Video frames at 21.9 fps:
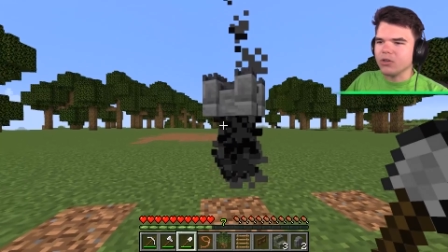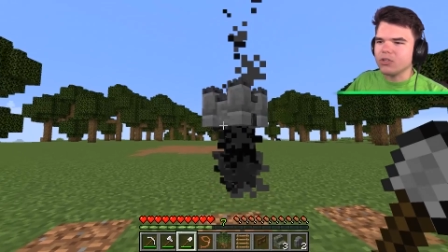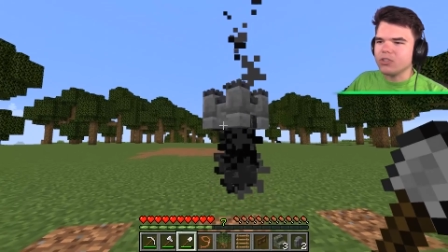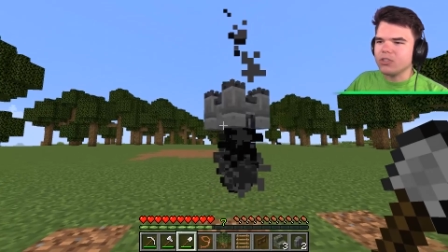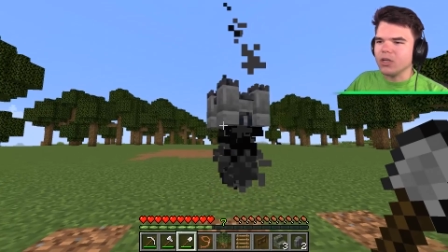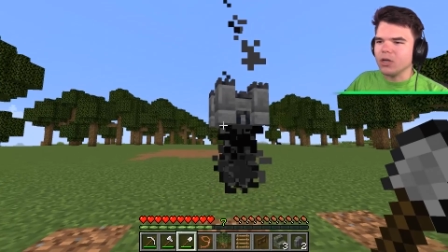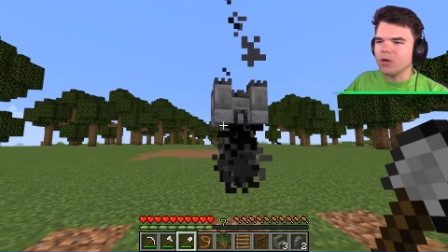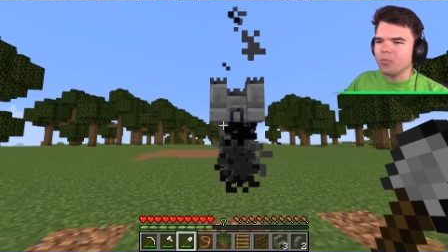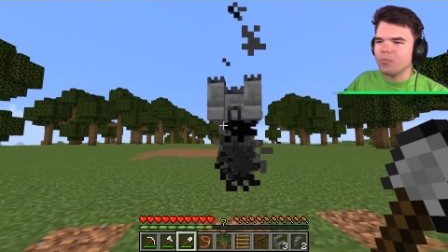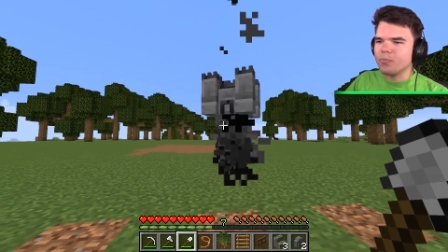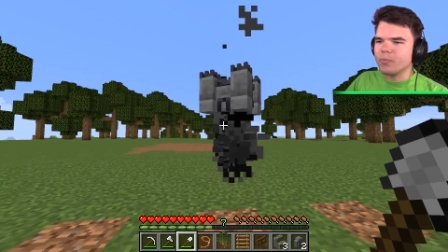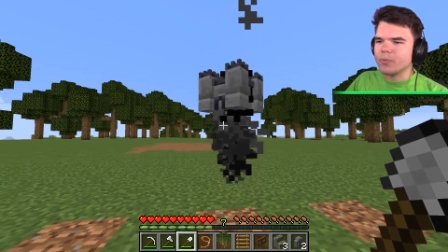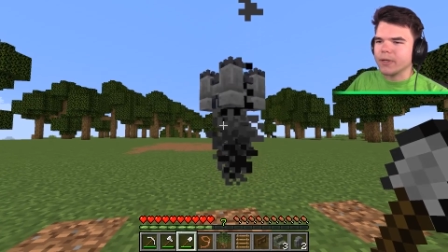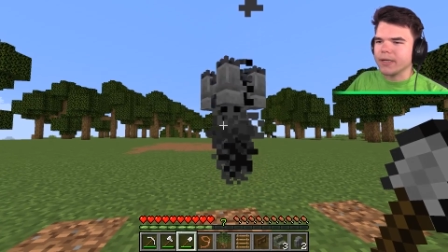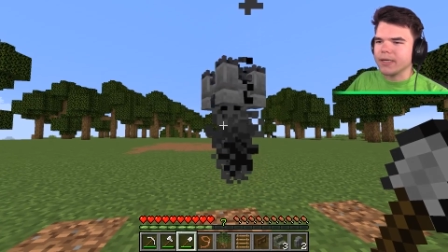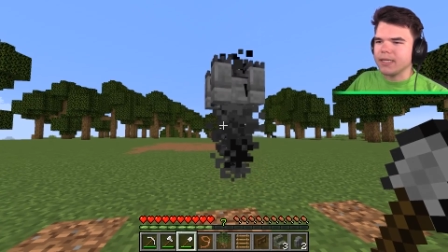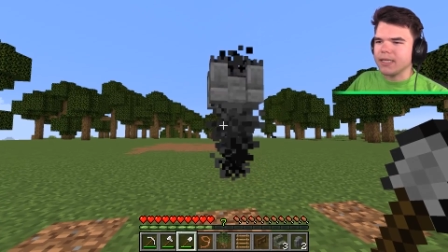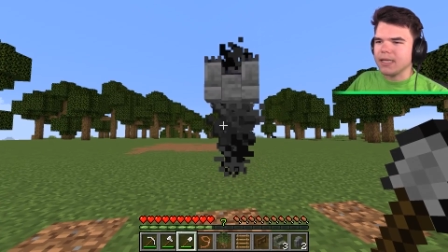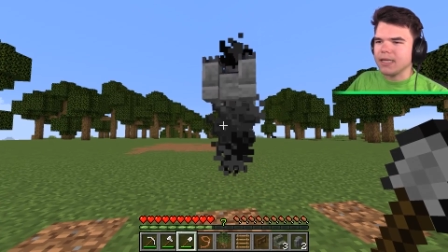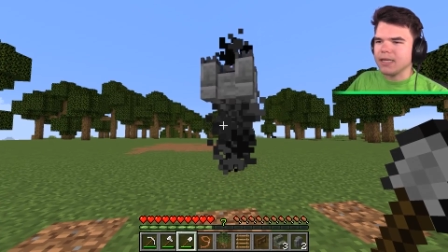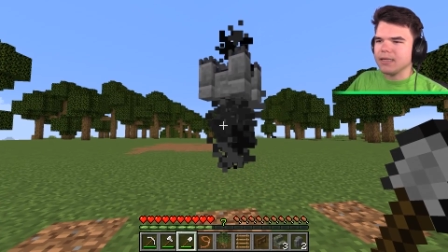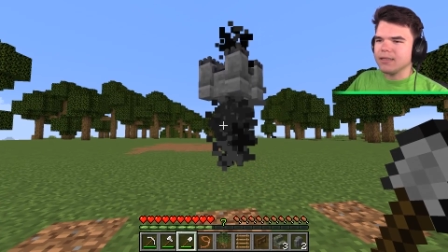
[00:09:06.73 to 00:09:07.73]
is so like the
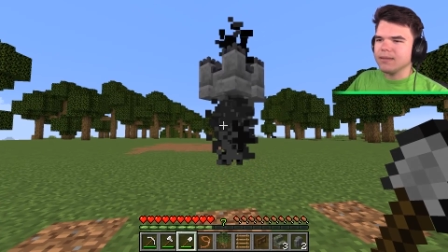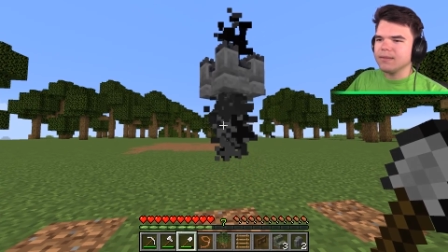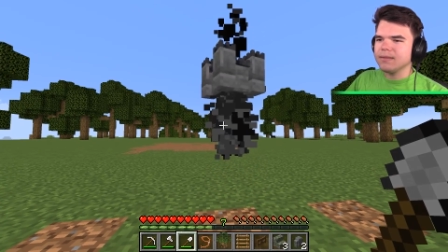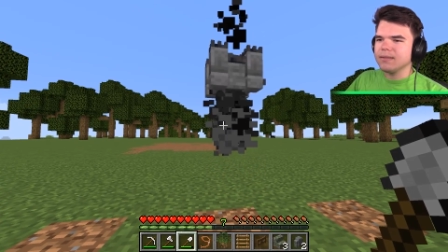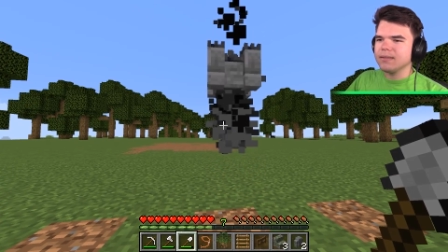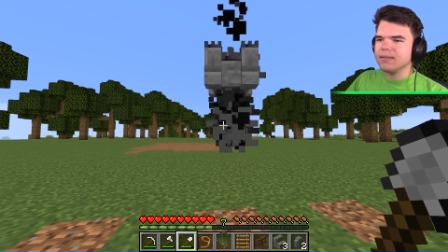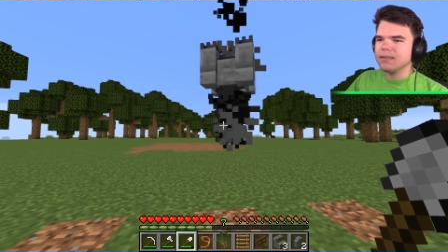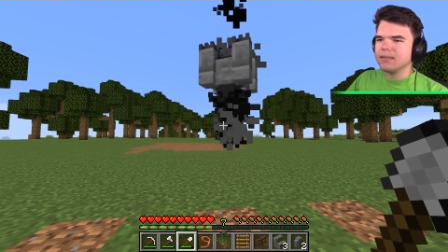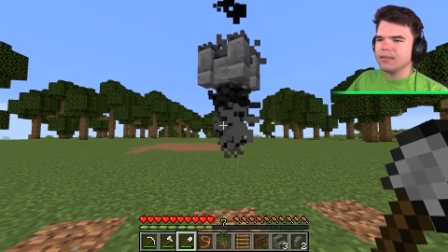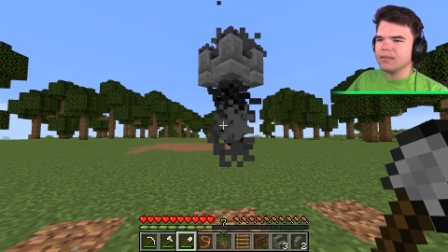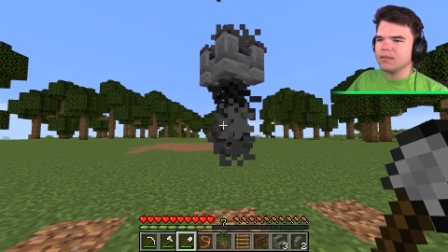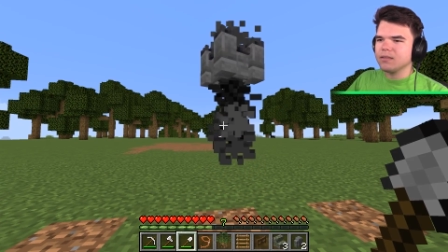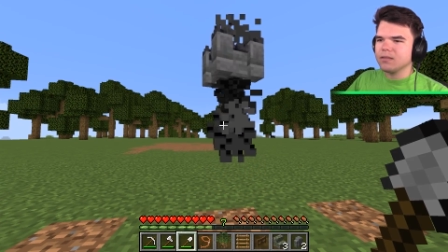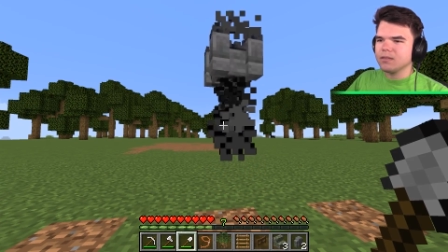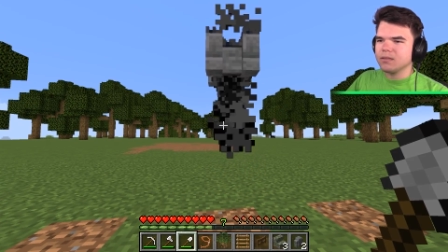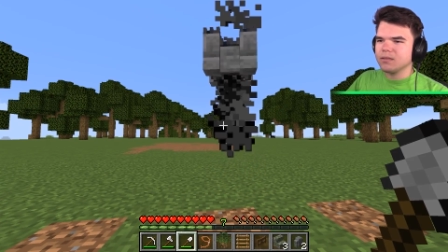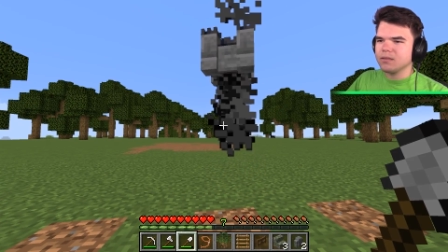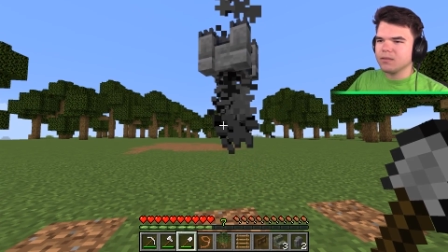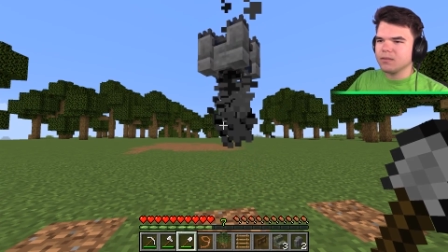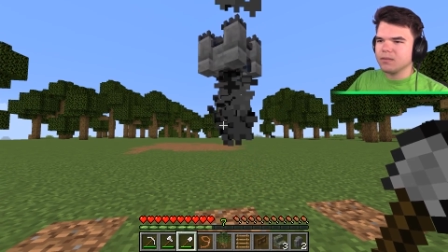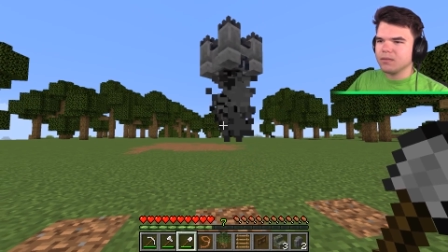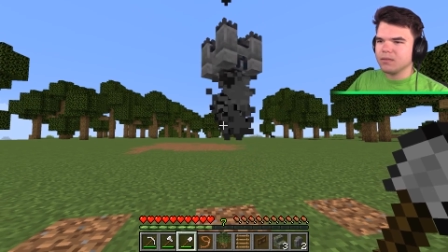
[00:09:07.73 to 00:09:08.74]
coolest mod.
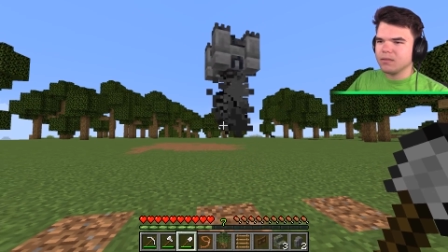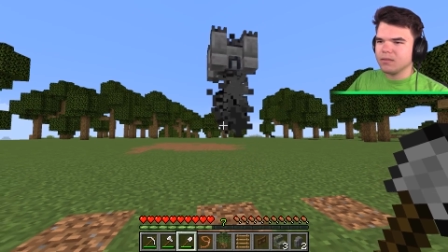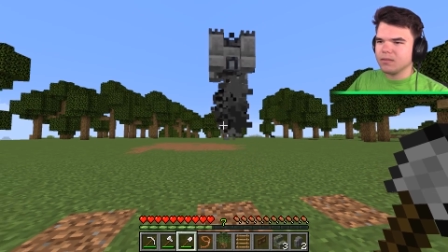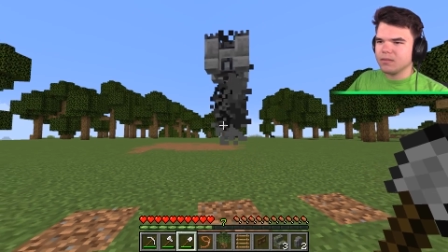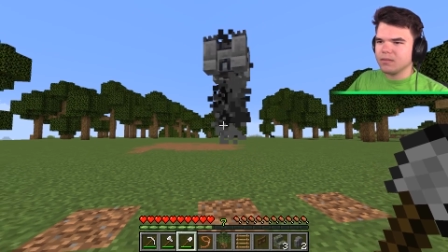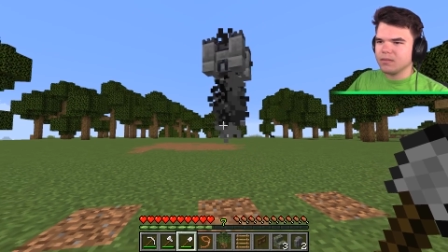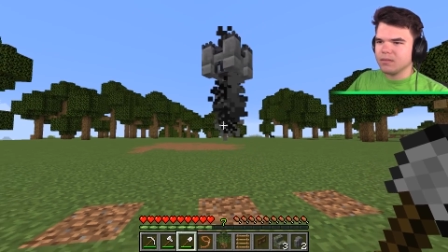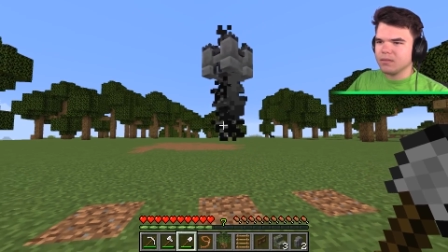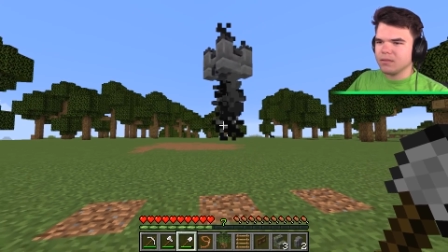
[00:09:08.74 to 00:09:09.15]
Daddy, ever. be careful